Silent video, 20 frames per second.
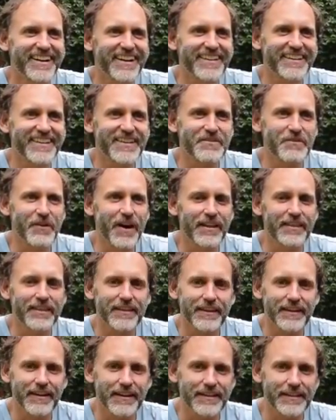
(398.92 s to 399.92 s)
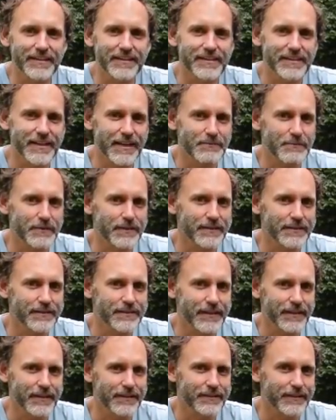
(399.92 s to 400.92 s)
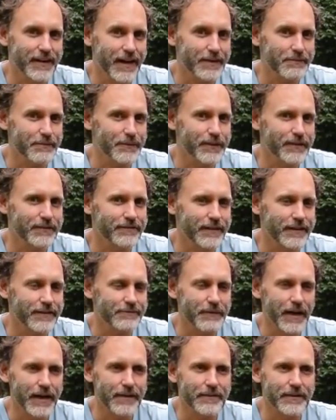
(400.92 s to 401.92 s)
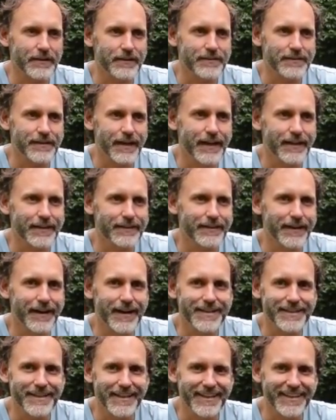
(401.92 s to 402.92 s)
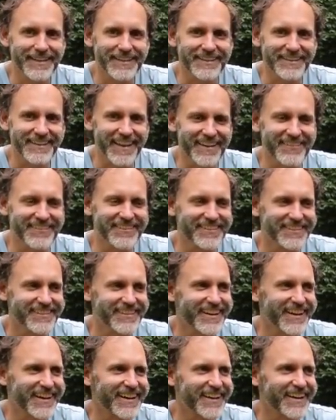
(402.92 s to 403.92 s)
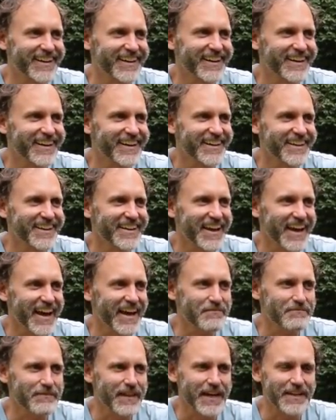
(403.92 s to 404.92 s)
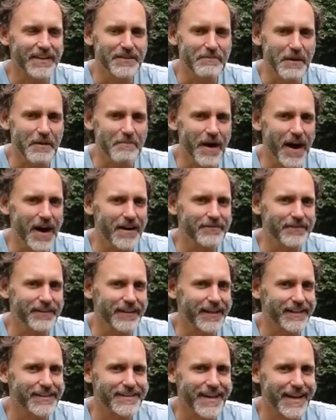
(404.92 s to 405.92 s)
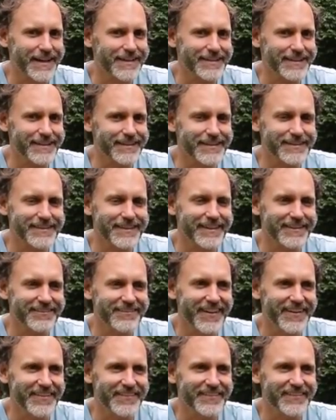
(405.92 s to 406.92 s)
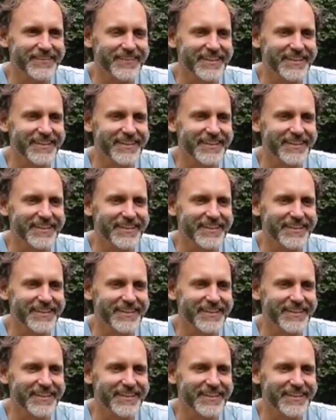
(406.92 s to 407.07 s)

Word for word: I think one thing I did sleep with this girl who had a boyfriend back when I was like 19, and that was like mm. that played on my mind for like 10 years. I felt mm.